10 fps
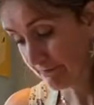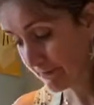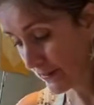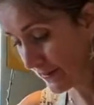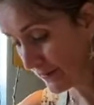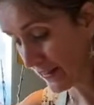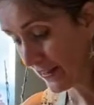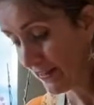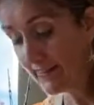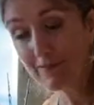but
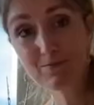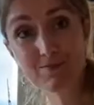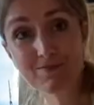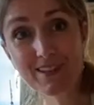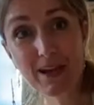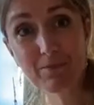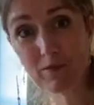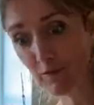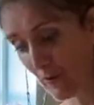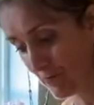that'll be
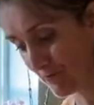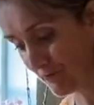fun.